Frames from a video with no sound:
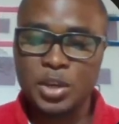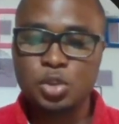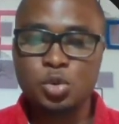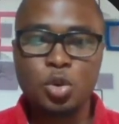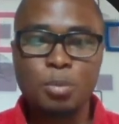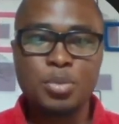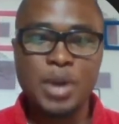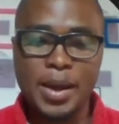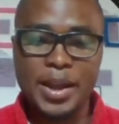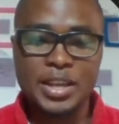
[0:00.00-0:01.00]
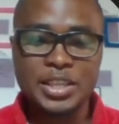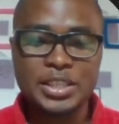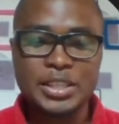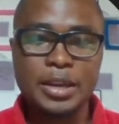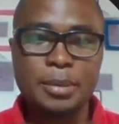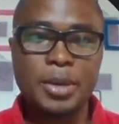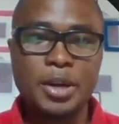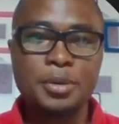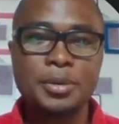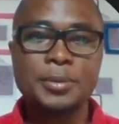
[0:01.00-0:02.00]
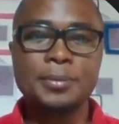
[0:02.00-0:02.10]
We need to open our HTML.